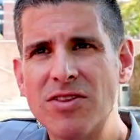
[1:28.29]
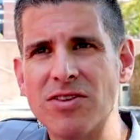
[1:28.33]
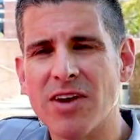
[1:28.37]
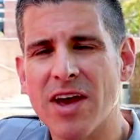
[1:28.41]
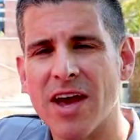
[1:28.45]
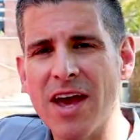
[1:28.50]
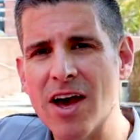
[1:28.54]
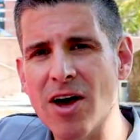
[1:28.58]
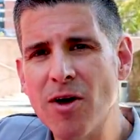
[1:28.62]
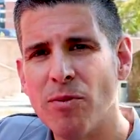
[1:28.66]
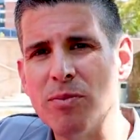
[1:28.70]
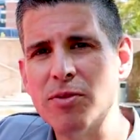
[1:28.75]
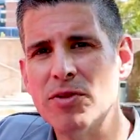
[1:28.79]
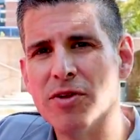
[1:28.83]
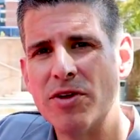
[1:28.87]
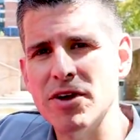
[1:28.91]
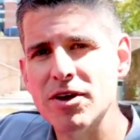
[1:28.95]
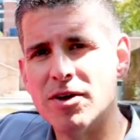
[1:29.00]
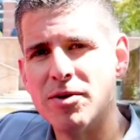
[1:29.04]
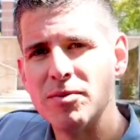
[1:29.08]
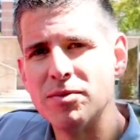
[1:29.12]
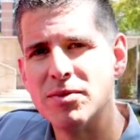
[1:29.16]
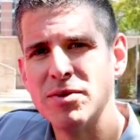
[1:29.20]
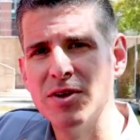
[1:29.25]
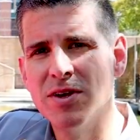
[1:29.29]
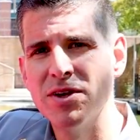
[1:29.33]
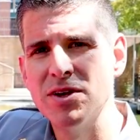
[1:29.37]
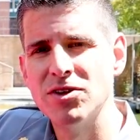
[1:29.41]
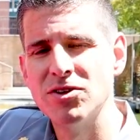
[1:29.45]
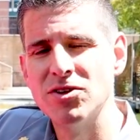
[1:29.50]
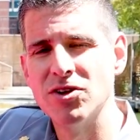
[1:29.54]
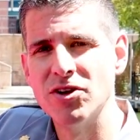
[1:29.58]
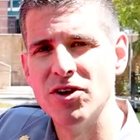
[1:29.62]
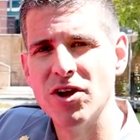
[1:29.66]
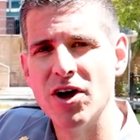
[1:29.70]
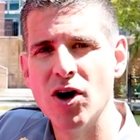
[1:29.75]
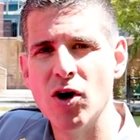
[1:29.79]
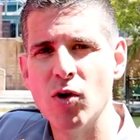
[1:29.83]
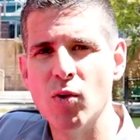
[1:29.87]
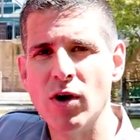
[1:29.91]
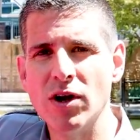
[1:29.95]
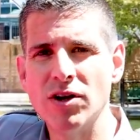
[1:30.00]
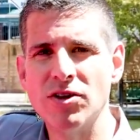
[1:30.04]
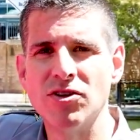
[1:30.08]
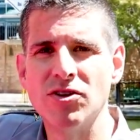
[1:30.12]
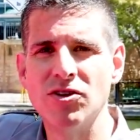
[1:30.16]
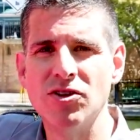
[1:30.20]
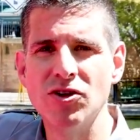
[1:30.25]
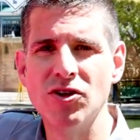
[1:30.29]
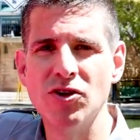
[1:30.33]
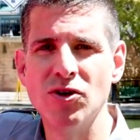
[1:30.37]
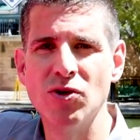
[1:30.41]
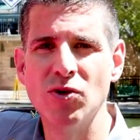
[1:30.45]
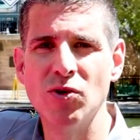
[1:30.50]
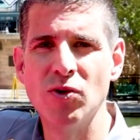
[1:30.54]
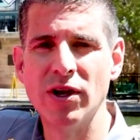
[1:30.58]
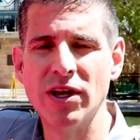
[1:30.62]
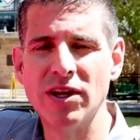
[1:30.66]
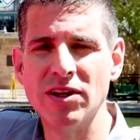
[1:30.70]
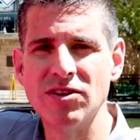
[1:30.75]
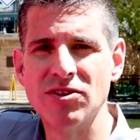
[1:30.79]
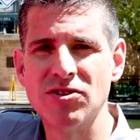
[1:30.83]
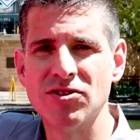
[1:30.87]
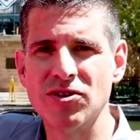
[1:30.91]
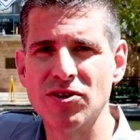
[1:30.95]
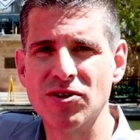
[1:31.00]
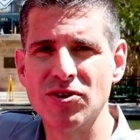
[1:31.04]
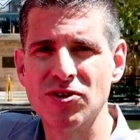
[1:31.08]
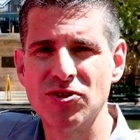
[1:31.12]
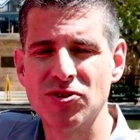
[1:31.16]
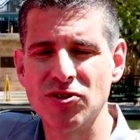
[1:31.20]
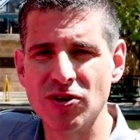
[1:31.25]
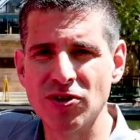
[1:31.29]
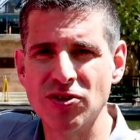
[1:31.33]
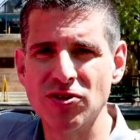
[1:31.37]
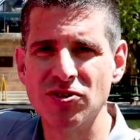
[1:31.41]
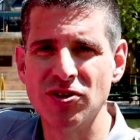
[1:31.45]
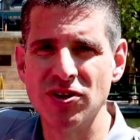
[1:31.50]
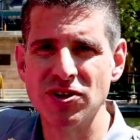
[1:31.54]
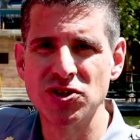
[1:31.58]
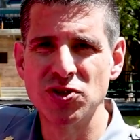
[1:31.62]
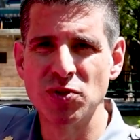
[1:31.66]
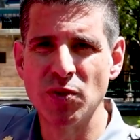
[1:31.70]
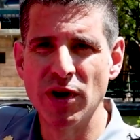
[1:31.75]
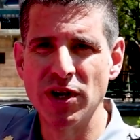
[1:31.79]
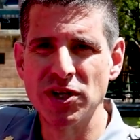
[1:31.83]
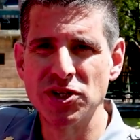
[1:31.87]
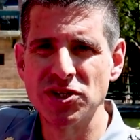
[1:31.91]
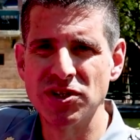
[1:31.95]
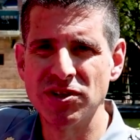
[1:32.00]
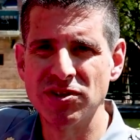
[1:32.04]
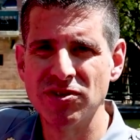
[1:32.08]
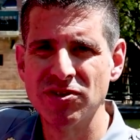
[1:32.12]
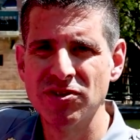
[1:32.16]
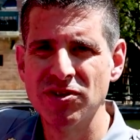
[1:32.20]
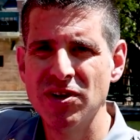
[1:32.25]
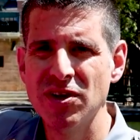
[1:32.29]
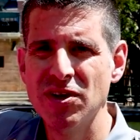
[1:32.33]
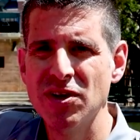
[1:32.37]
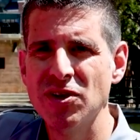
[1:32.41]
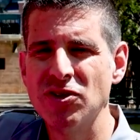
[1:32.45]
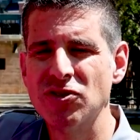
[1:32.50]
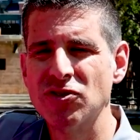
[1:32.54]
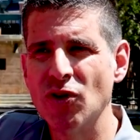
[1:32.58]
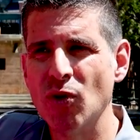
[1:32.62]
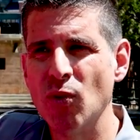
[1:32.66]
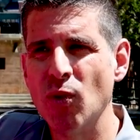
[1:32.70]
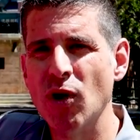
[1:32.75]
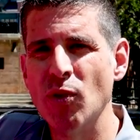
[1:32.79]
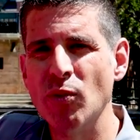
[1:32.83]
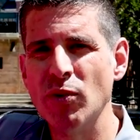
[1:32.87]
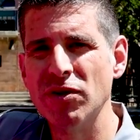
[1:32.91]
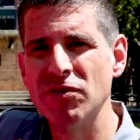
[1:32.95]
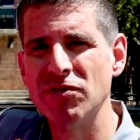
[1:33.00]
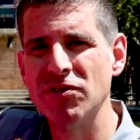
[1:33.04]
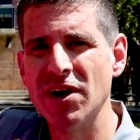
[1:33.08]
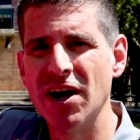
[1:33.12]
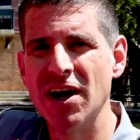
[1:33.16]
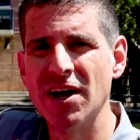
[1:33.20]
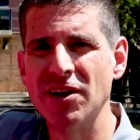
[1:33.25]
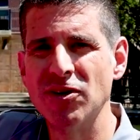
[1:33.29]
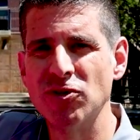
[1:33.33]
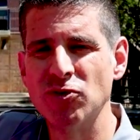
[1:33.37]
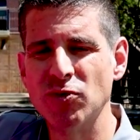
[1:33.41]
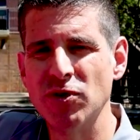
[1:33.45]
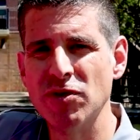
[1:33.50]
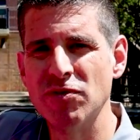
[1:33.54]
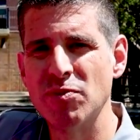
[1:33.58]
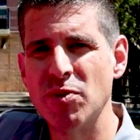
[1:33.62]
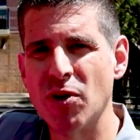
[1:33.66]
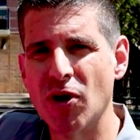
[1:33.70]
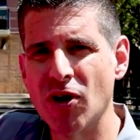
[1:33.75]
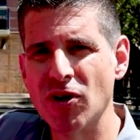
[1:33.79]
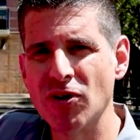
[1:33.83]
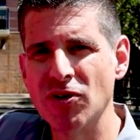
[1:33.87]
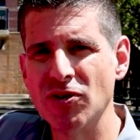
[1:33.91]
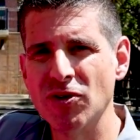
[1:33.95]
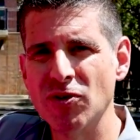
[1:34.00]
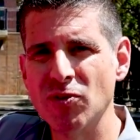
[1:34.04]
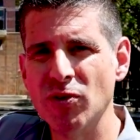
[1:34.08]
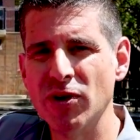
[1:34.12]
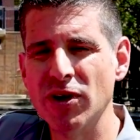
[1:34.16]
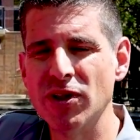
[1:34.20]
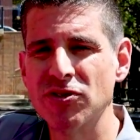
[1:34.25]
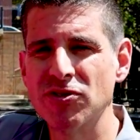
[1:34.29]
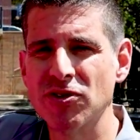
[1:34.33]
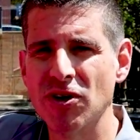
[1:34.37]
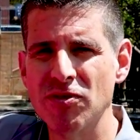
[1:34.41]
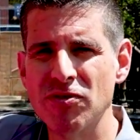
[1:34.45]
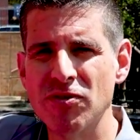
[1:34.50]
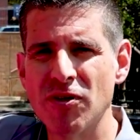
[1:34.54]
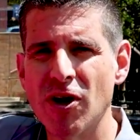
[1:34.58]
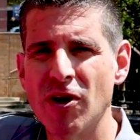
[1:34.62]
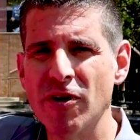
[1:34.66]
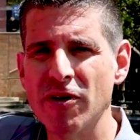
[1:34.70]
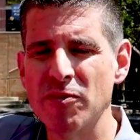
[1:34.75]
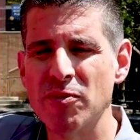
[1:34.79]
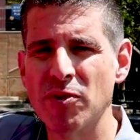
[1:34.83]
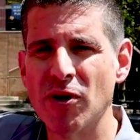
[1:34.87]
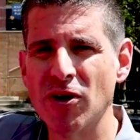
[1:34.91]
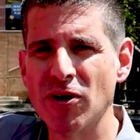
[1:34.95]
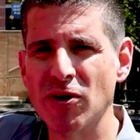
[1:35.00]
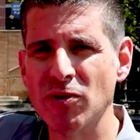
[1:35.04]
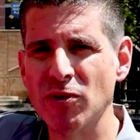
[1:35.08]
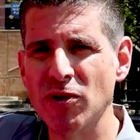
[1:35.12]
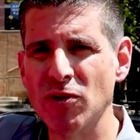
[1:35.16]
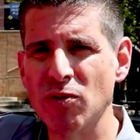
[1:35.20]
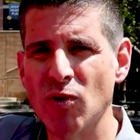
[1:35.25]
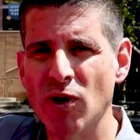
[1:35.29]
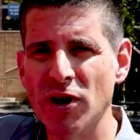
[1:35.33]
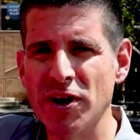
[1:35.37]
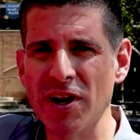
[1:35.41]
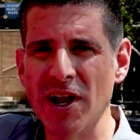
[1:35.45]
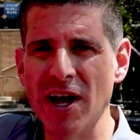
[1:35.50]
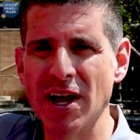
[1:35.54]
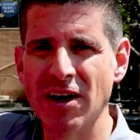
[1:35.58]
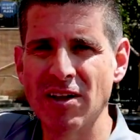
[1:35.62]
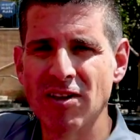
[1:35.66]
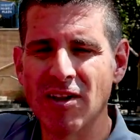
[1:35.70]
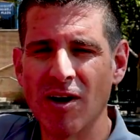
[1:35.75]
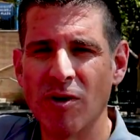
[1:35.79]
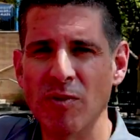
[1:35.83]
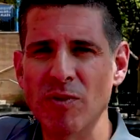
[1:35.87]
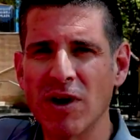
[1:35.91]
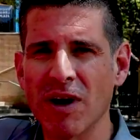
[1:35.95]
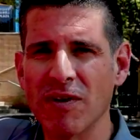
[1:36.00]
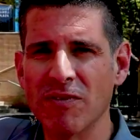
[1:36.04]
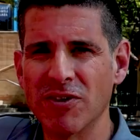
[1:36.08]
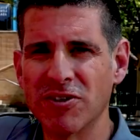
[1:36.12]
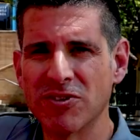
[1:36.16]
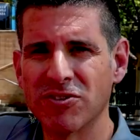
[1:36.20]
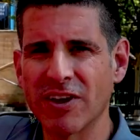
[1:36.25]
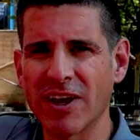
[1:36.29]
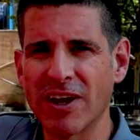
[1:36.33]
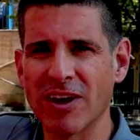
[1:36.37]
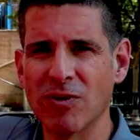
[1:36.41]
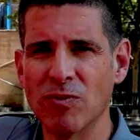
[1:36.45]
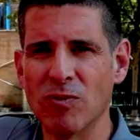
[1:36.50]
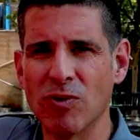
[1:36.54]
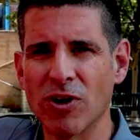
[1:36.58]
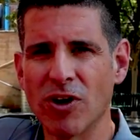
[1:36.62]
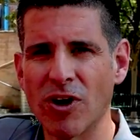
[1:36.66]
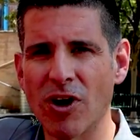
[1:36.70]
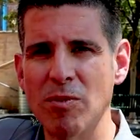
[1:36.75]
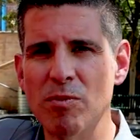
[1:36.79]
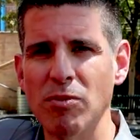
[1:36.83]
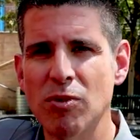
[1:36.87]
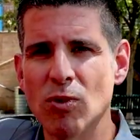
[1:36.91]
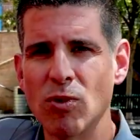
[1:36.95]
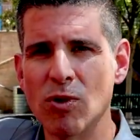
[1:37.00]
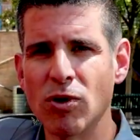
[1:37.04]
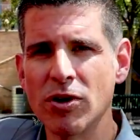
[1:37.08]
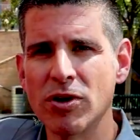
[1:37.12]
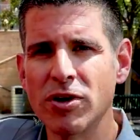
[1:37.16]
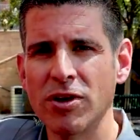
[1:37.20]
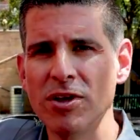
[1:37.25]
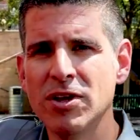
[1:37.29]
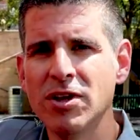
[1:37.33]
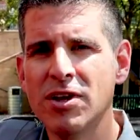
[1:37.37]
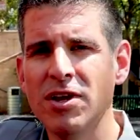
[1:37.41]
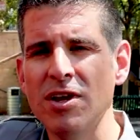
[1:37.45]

to help them to know what to do in cer certain situations. So what we've done is we've partnered with, so far we've partnered with one nightclub, we have the second one on board.